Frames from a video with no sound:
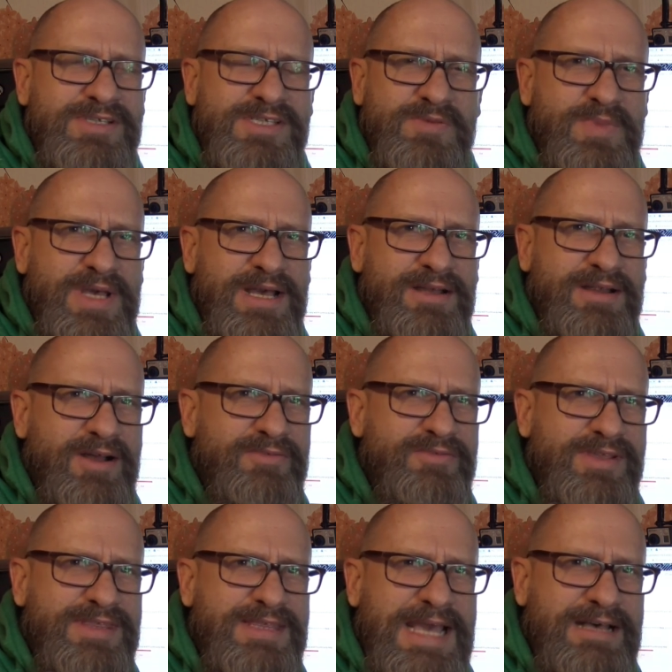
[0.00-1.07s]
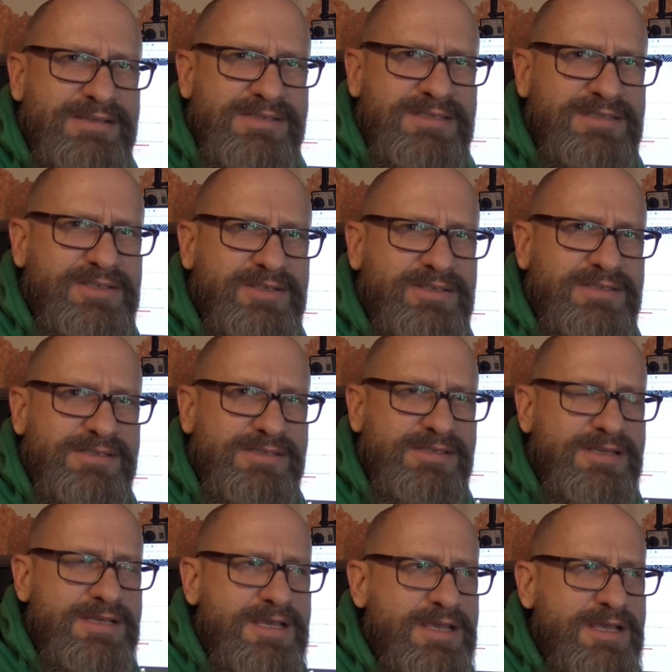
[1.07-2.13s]
is about over
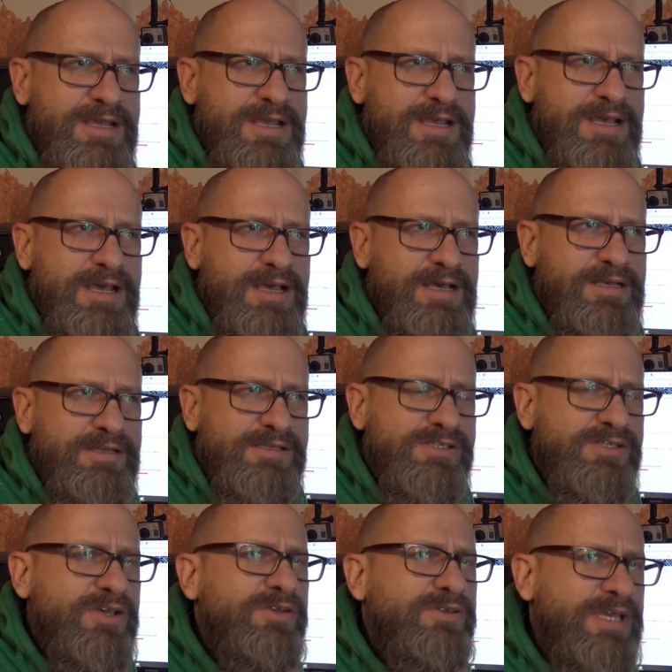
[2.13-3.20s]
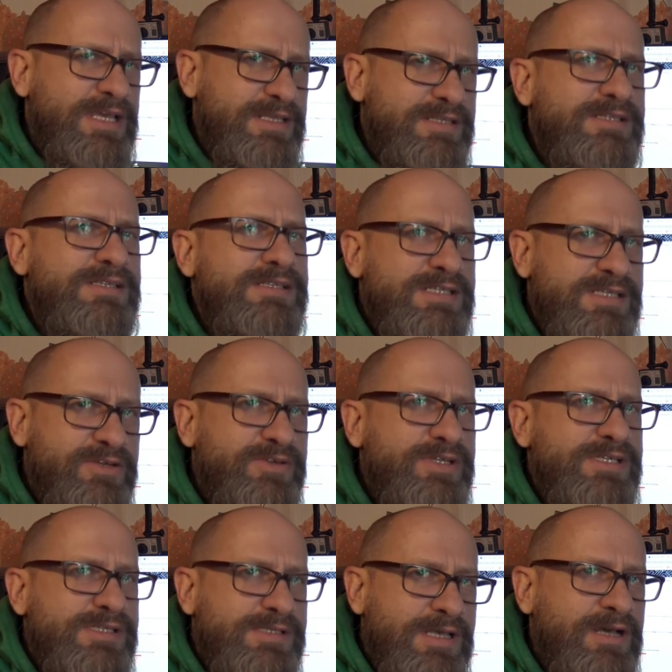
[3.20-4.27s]
$1,000. So yeah, this is
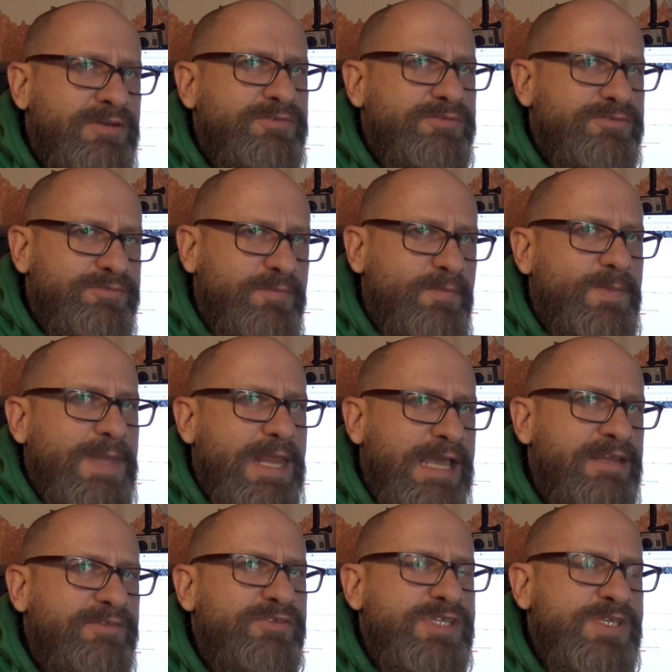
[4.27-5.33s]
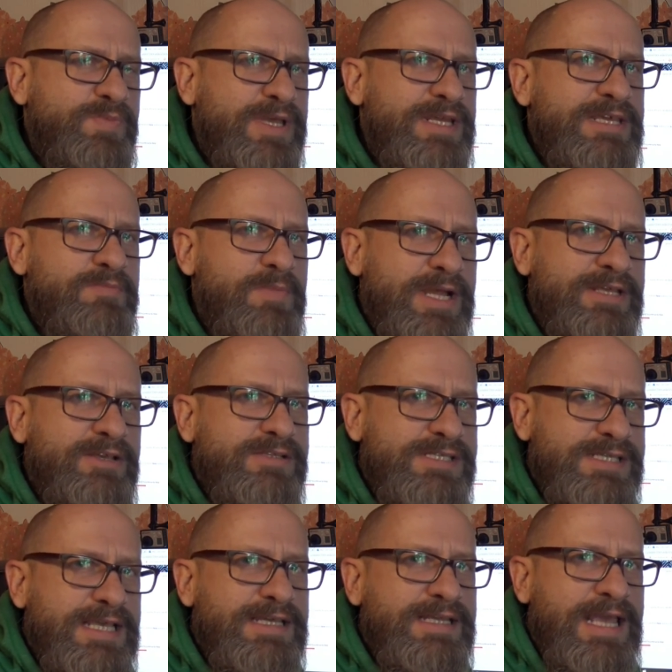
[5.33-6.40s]
serious stuff. And if you're spending money on
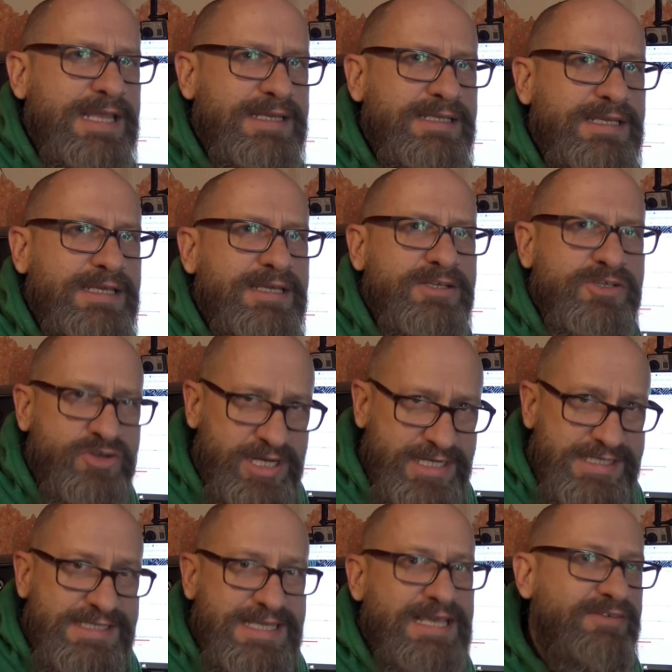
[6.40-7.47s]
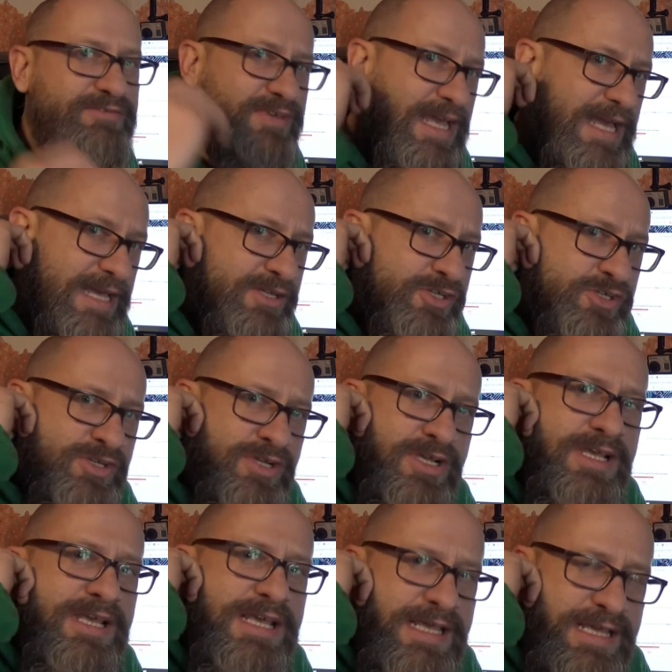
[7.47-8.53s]
second-hand gear trying to save cash,
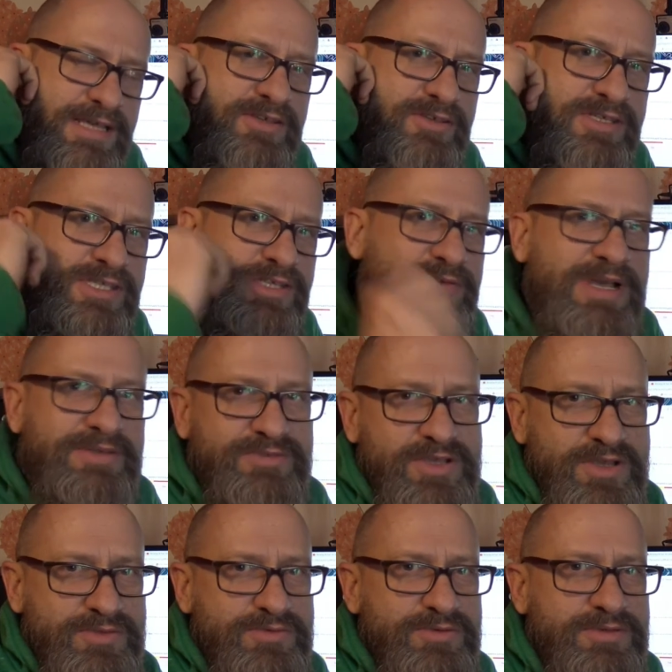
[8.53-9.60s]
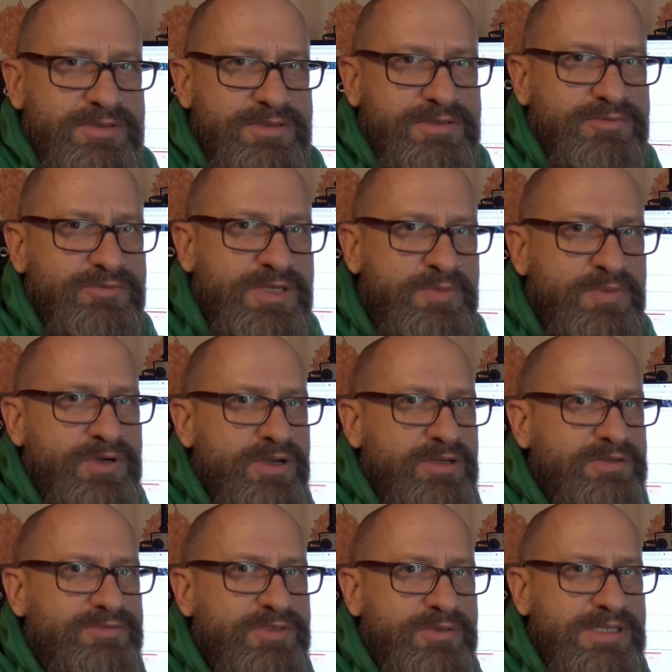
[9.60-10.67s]
you still have to go through the
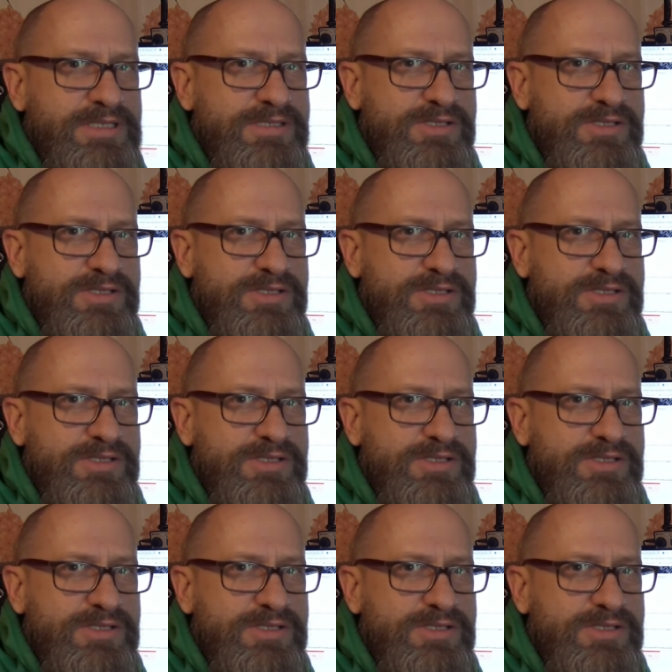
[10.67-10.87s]
rigmarole of doing the